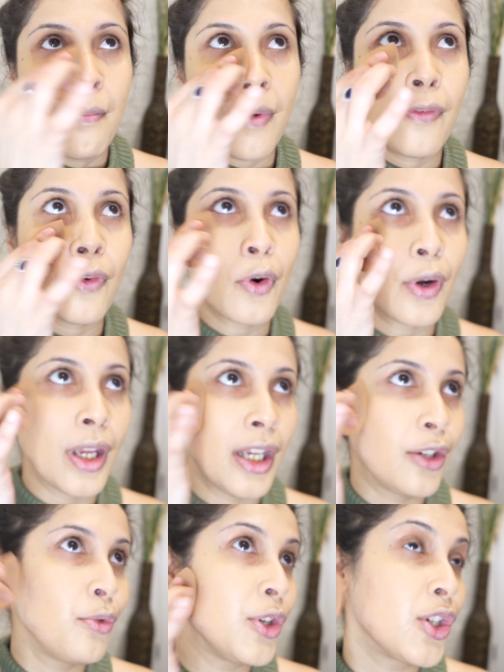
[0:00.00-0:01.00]
before
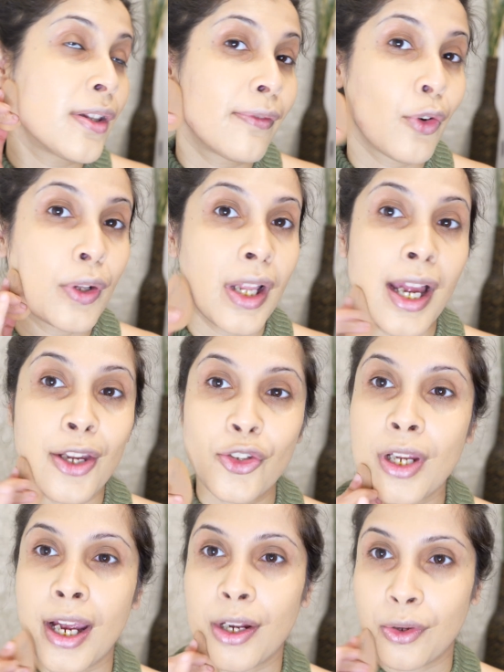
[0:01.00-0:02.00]
it reaches for the
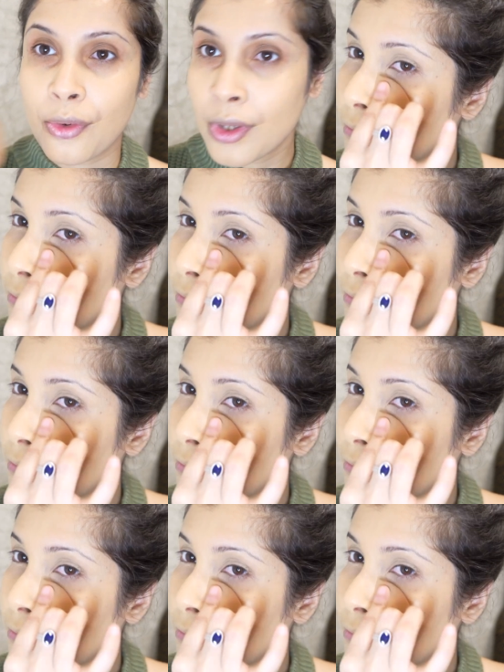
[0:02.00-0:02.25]
eyeshadow.